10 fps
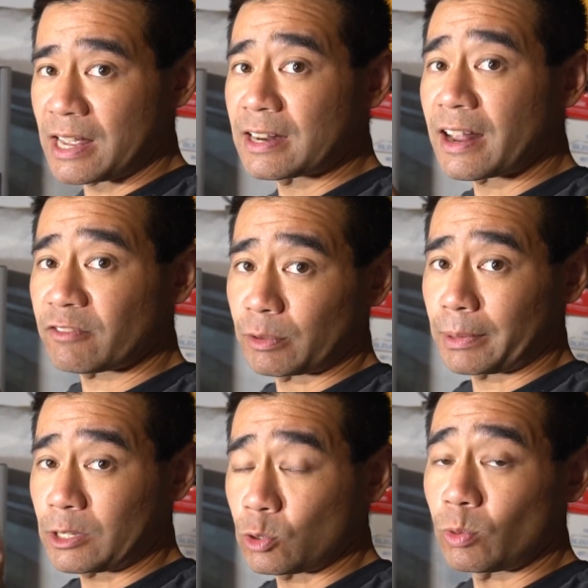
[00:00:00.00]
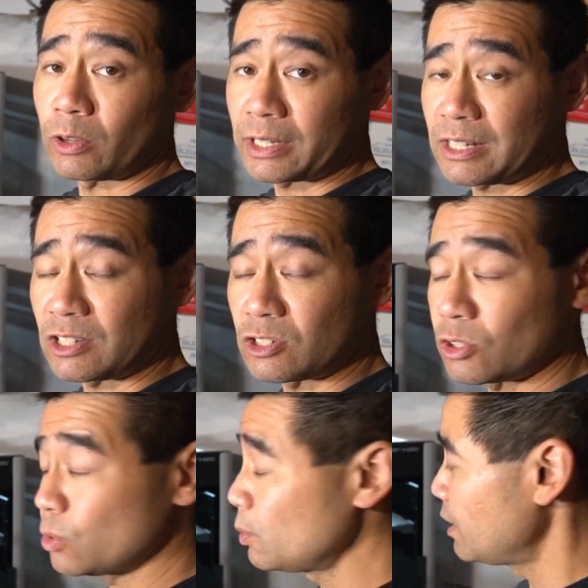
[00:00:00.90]
inevitably you will need to
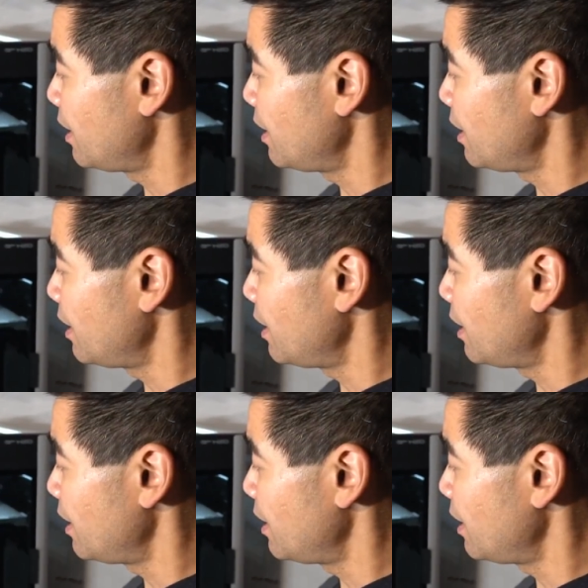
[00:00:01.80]
do